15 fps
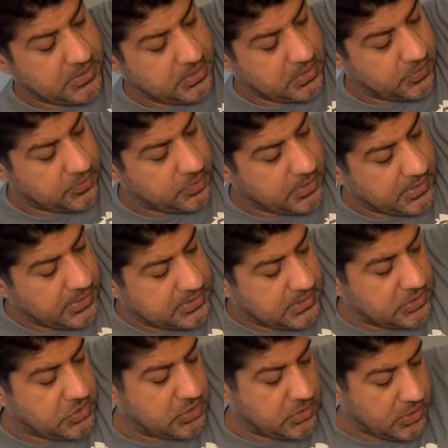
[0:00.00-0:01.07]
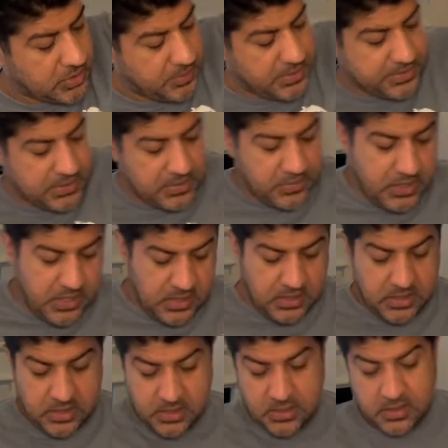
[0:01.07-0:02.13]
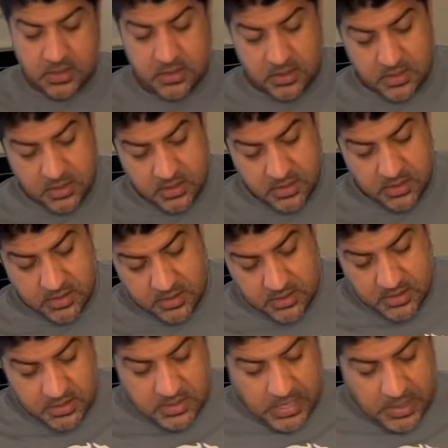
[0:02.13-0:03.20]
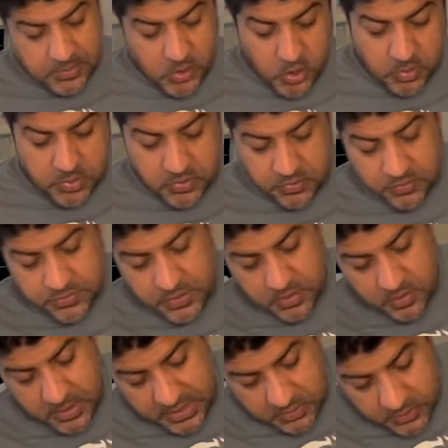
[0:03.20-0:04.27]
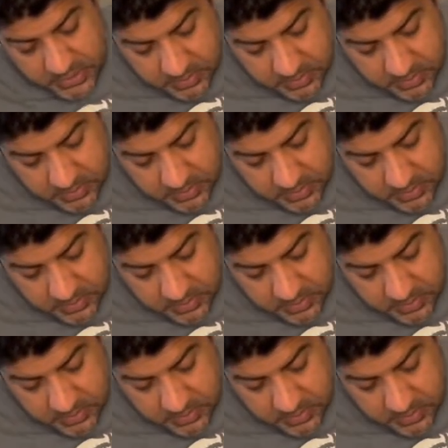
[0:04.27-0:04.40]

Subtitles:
of comfortable, I guess I should talk about that, right? I'm a horrible reviewer, by the way,